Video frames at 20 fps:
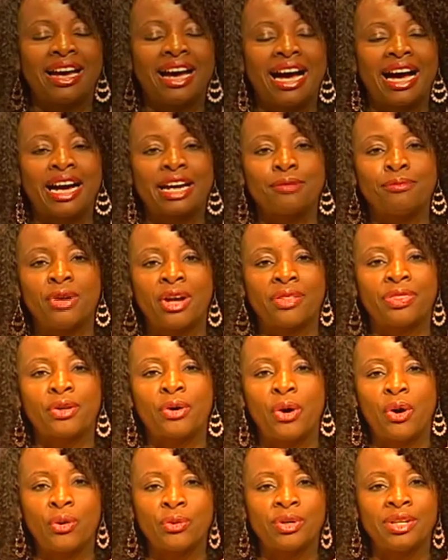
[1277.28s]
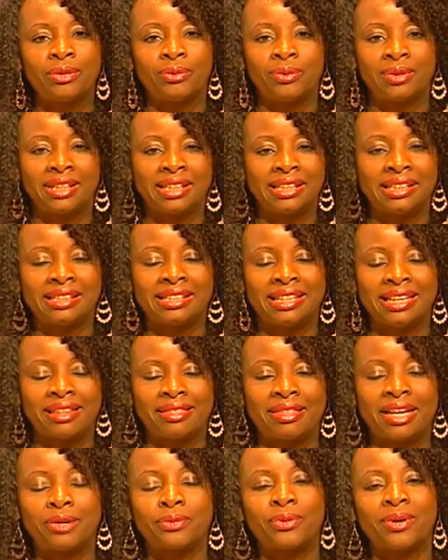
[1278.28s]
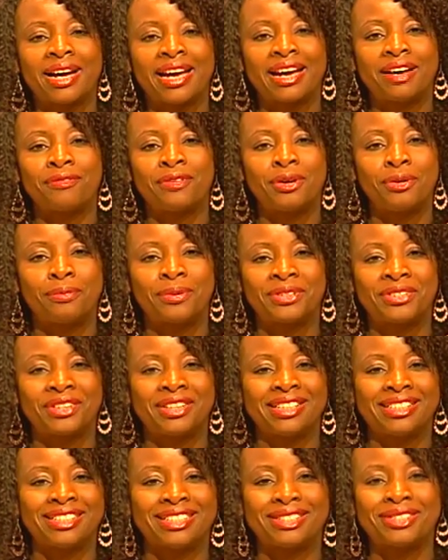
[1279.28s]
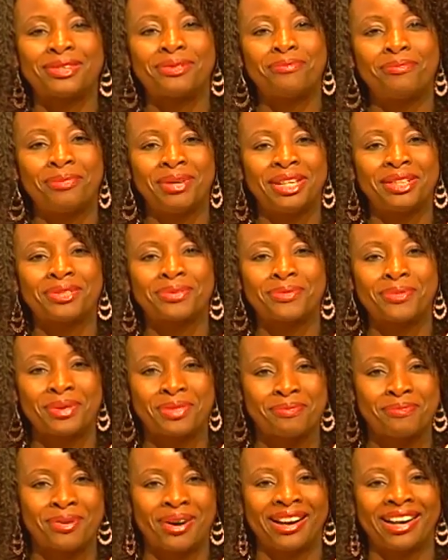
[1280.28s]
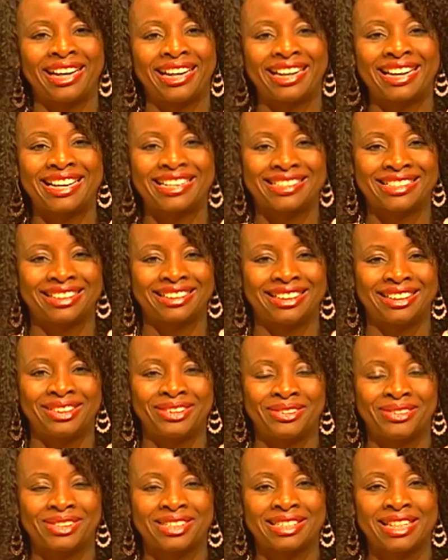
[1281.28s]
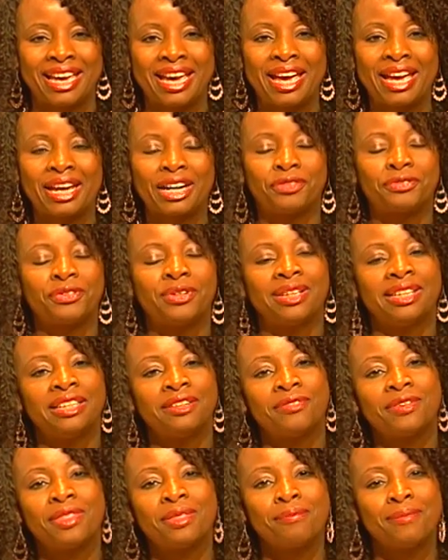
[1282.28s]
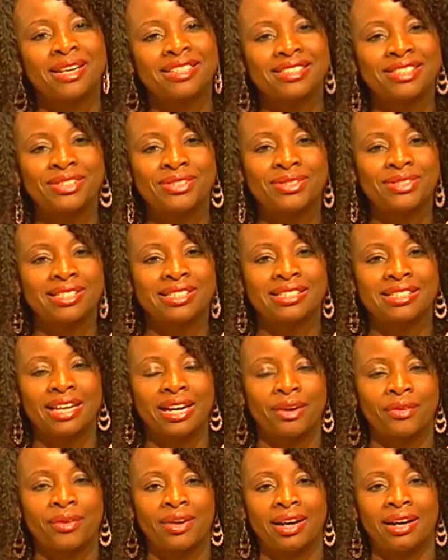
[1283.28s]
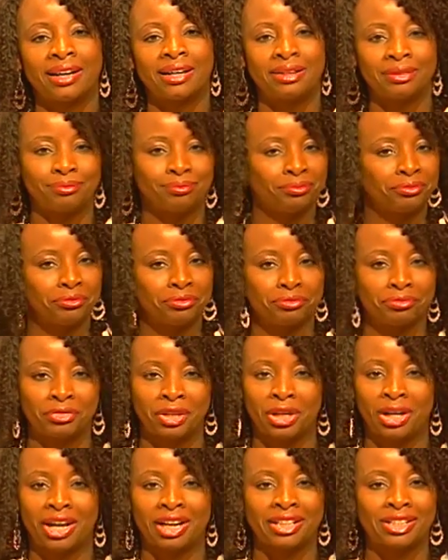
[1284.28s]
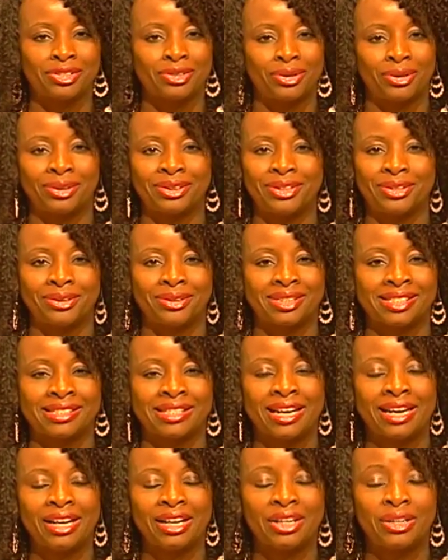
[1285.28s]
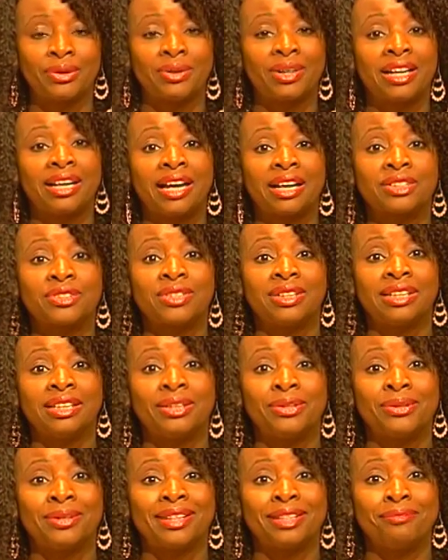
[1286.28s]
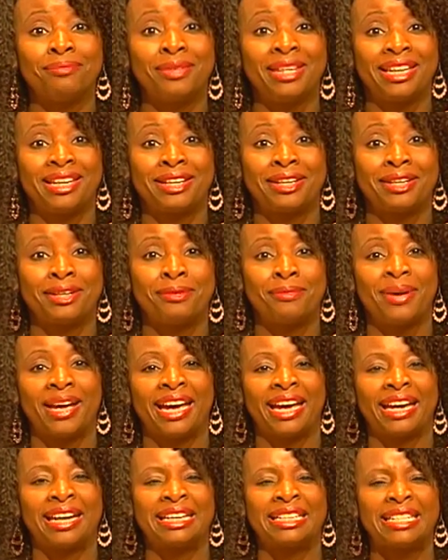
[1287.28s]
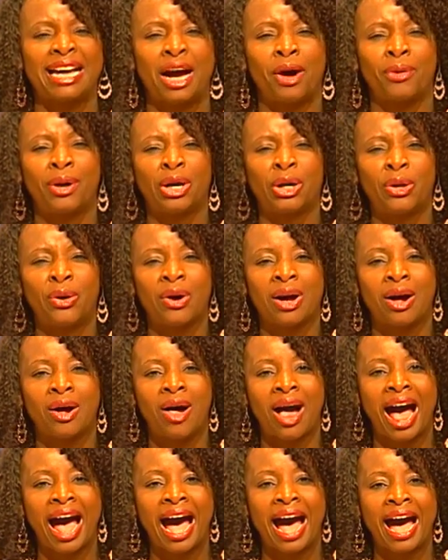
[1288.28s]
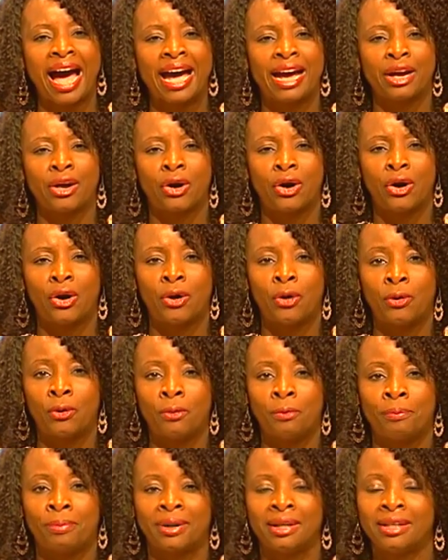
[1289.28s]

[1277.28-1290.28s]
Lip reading: I am not the only one that will have an opportunity to meet with Brian Castellanos. If you live in the Massachusetts area, the luck is all yours. You can actually go and meet him at our local I Hope,